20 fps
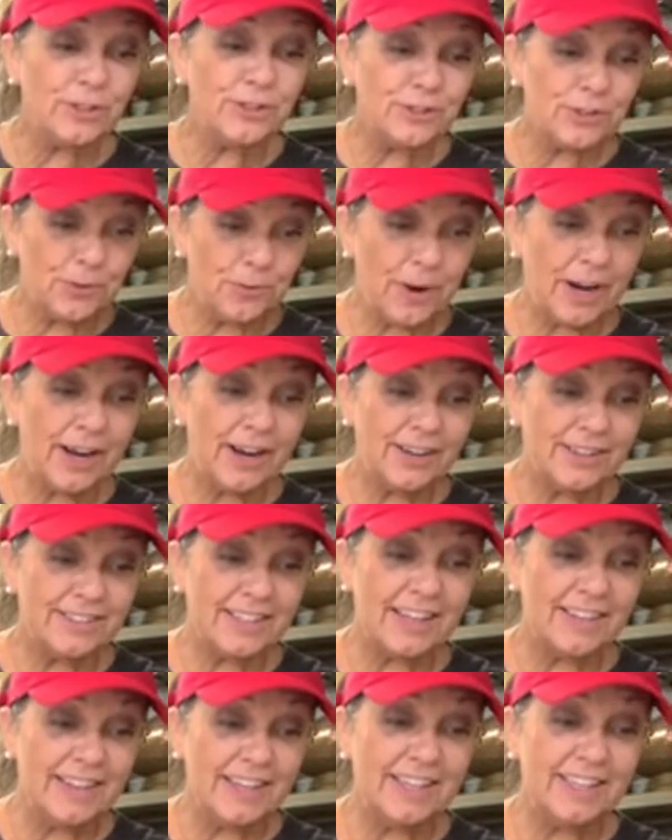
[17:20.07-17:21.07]
squares,
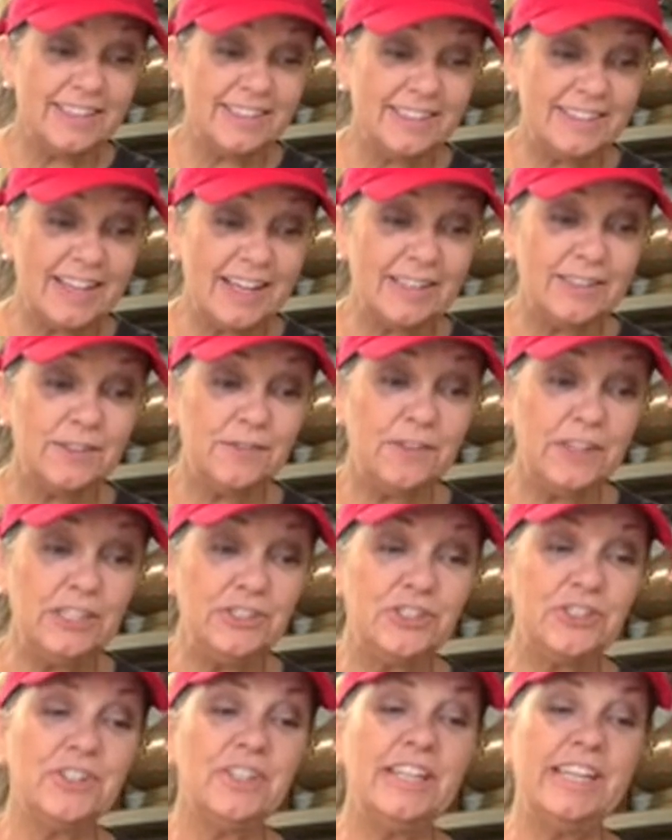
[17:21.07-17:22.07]
and then it says
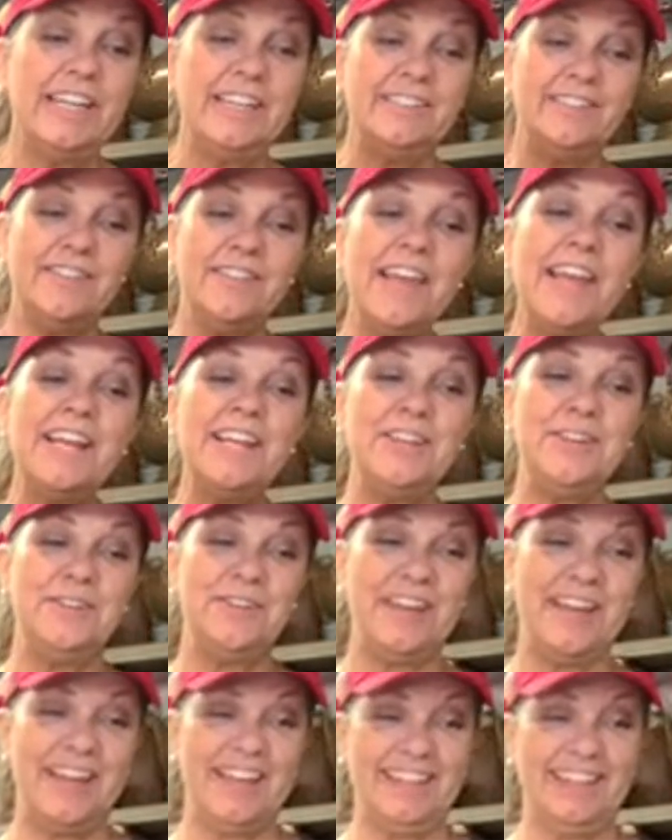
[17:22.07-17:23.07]
featured links. Thank you,
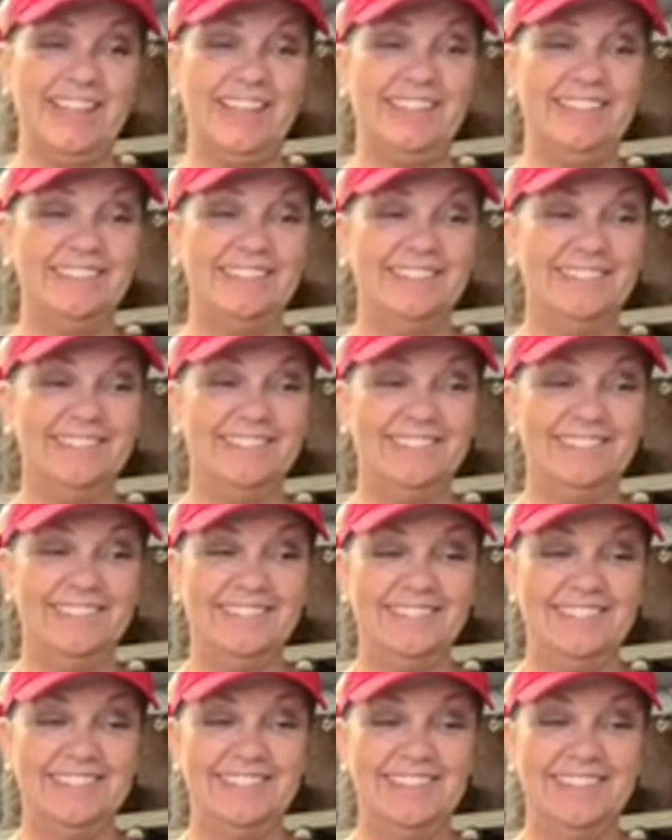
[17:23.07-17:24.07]
Kaylee.
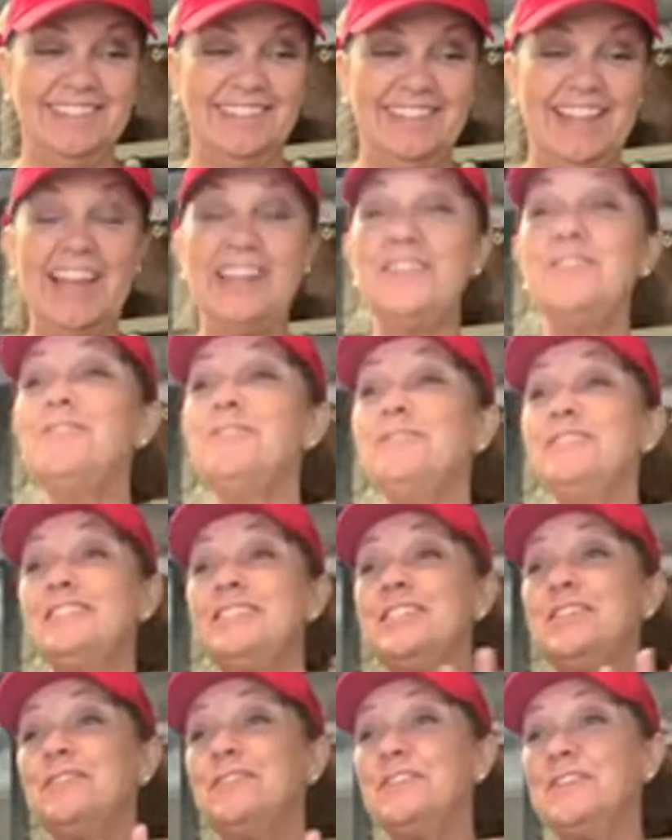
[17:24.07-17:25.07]
I knew it was
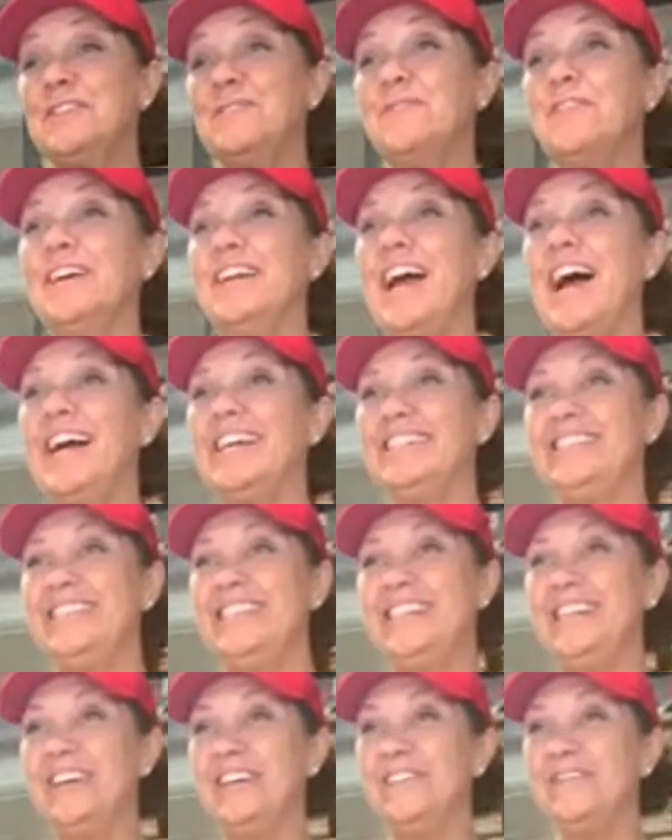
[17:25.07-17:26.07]
different than what I
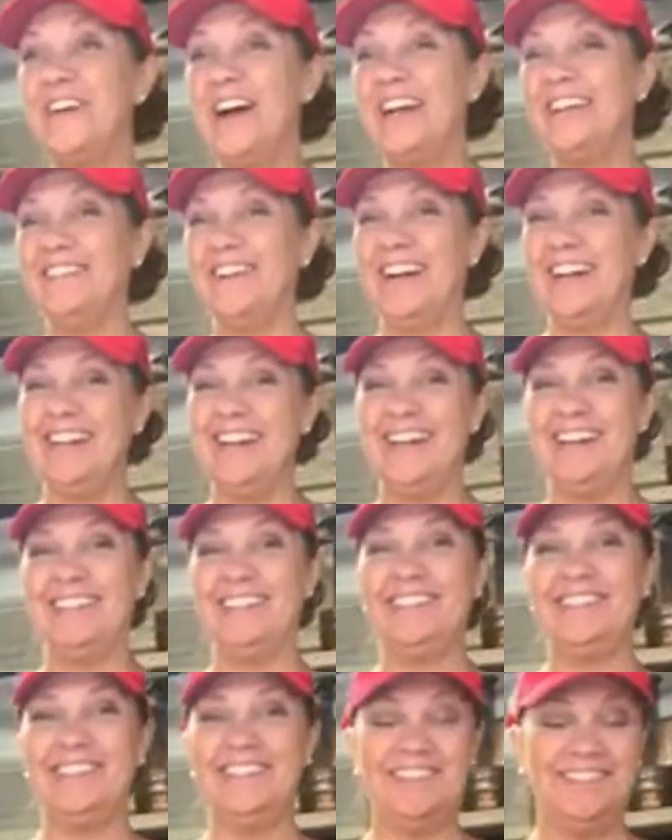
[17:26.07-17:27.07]
see on mine right now,
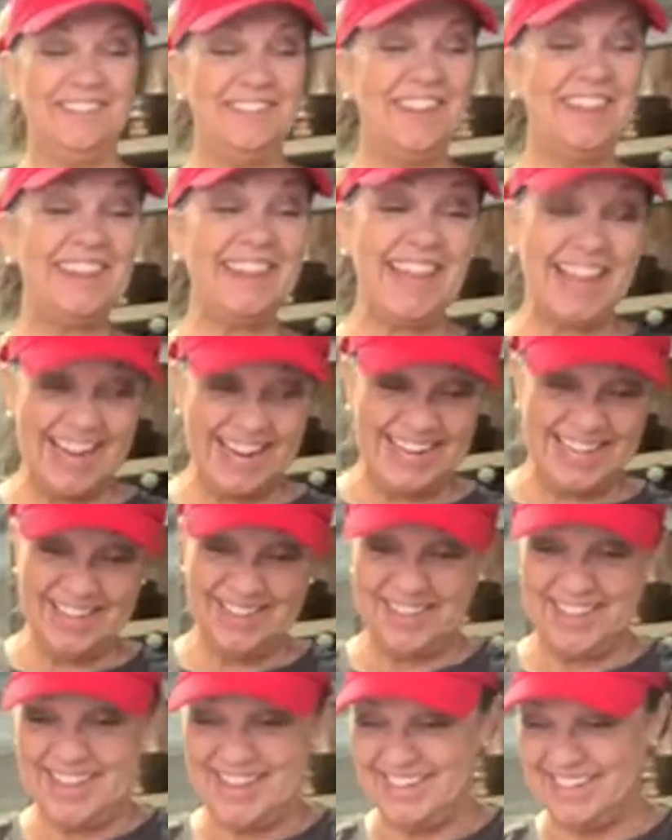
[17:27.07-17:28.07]
so thank you,
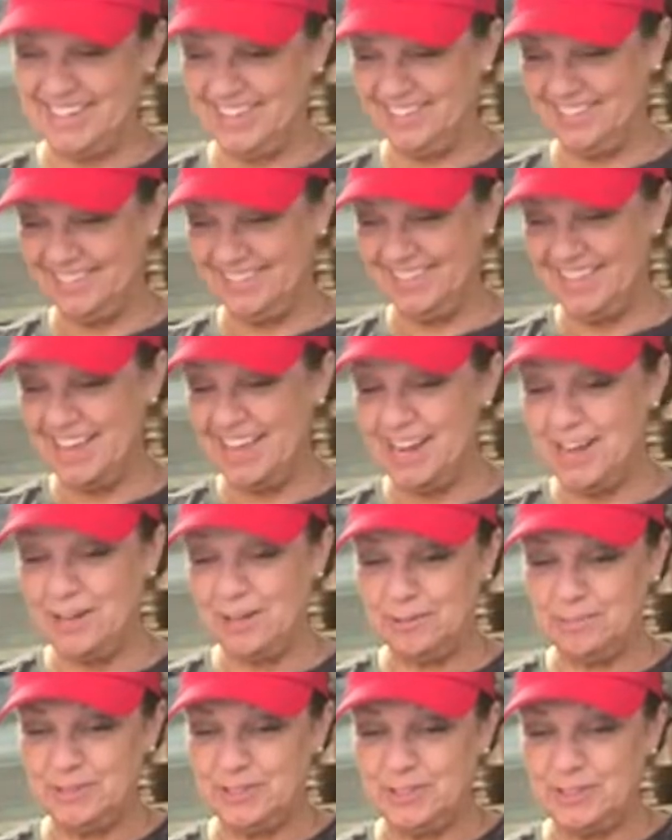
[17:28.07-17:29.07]
thank you. That
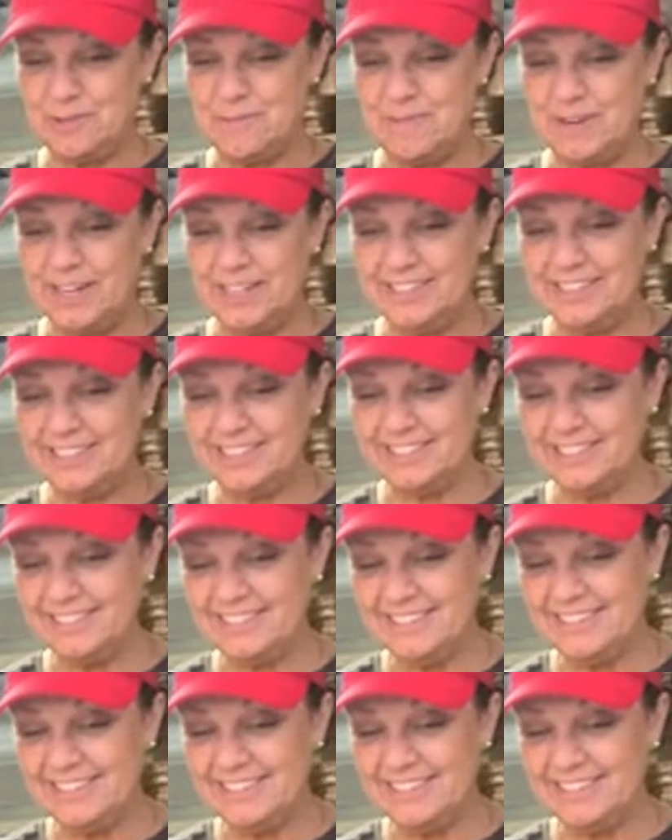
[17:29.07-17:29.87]
helps so much.